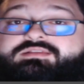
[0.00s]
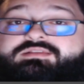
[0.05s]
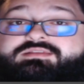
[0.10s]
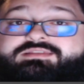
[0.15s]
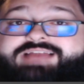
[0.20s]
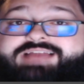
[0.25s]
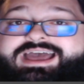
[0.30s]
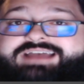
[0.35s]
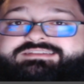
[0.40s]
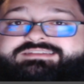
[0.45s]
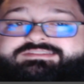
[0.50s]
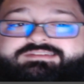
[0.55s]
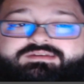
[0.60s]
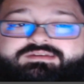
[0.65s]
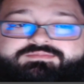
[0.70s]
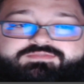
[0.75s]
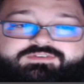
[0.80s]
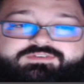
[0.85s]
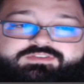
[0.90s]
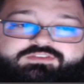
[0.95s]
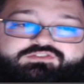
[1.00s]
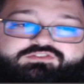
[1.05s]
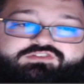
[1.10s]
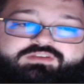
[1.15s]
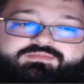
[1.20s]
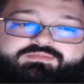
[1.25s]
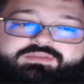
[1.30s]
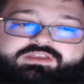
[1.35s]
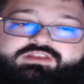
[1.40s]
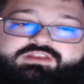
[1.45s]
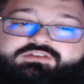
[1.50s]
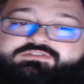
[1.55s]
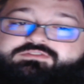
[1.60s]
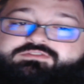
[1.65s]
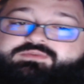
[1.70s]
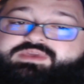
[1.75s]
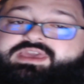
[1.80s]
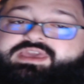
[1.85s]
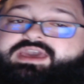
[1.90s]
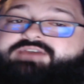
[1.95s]
Last up for the gym leaders,
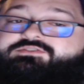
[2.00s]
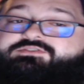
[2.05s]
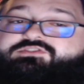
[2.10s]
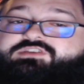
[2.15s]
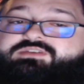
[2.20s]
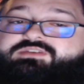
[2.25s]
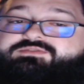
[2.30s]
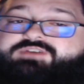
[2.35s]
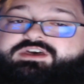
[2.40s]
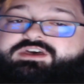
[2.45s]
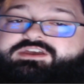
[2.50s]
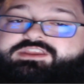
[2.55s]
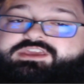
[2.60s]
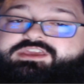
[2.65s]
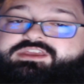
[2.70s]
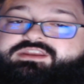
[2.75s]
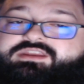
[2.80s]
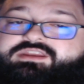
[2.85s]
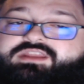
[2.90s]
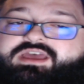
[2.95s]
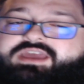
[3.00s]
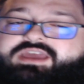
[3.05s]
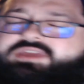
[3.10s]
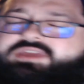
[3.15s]
we have Giovanni, and I